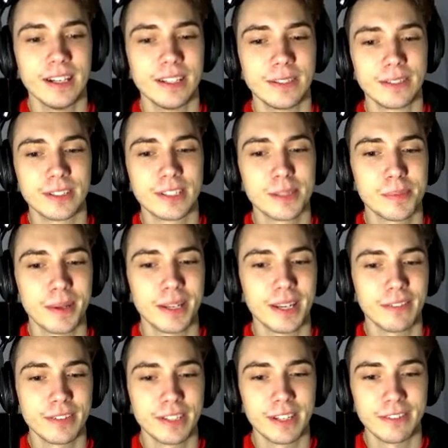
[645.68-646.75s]
in order to spend
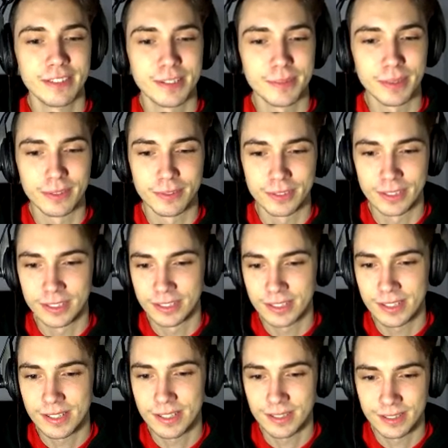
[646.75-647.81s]
every day with these beautiful
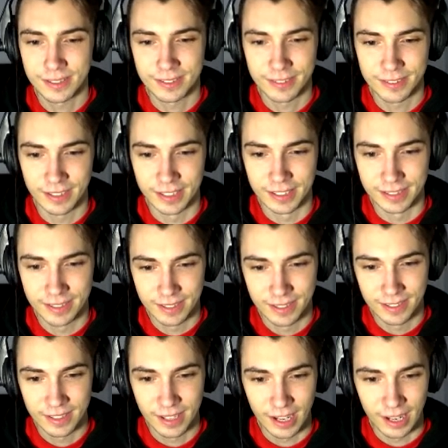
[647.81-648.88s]
girls, right.
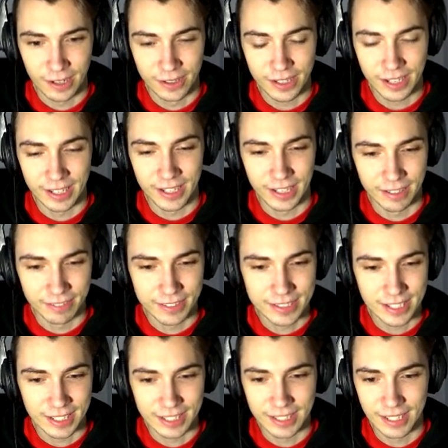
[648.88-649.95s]
Okay, I've
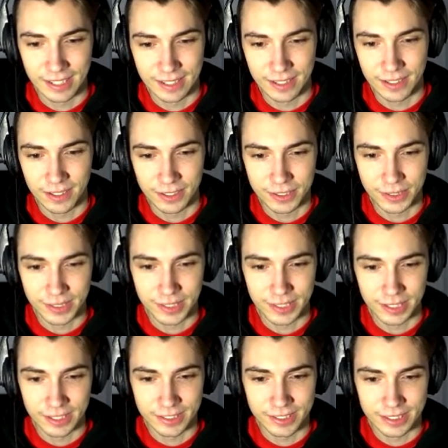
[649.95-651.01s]
decided then. I'll join the
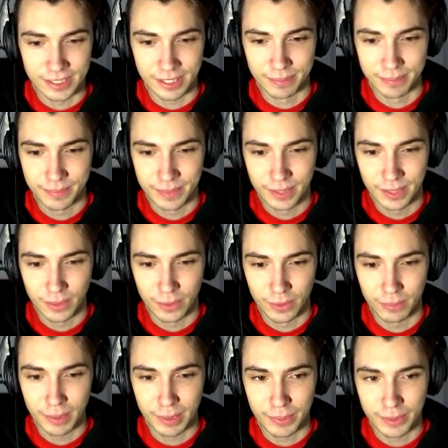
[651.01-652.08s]
literature club.
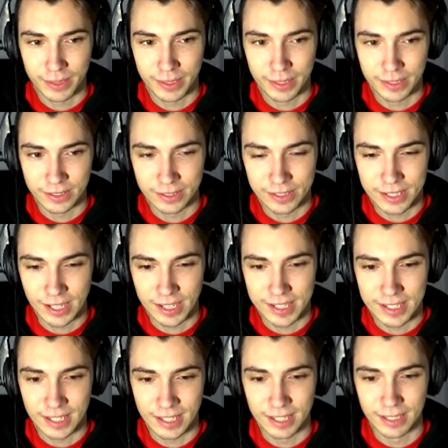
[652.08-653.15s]
One by one, the girls'
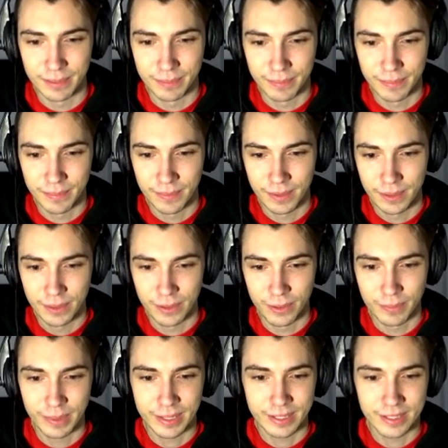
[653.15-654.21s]
eyes light up.
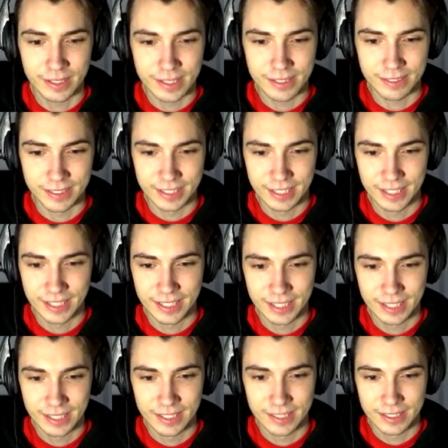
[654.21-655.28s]
Oh my goodness, really?
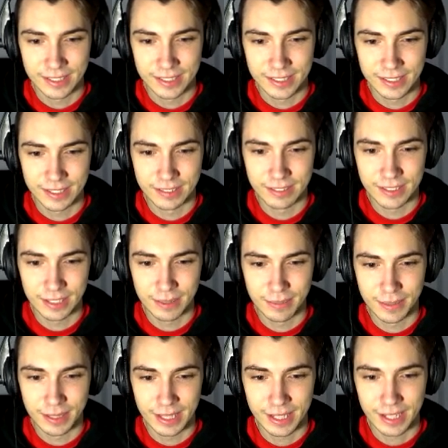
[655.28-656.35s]
Do you really
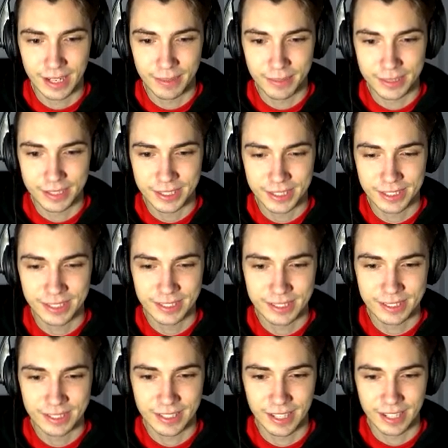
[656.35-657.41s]
mean that, Cameron-chan?
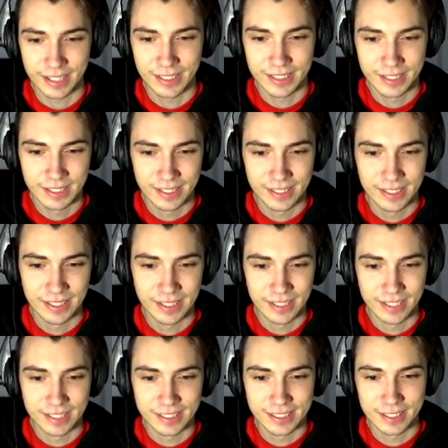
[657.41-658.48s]
Yeah.
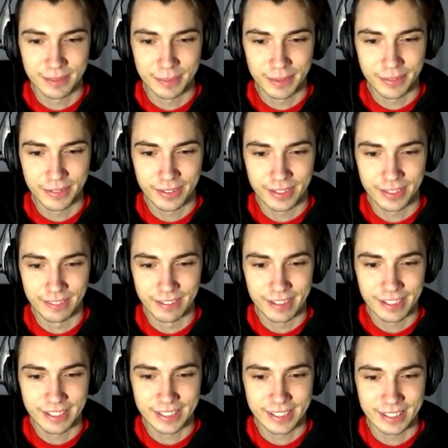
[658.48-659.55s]
It should be fun,
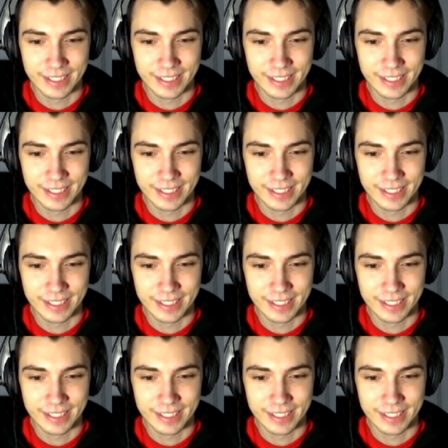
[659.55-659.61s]
right?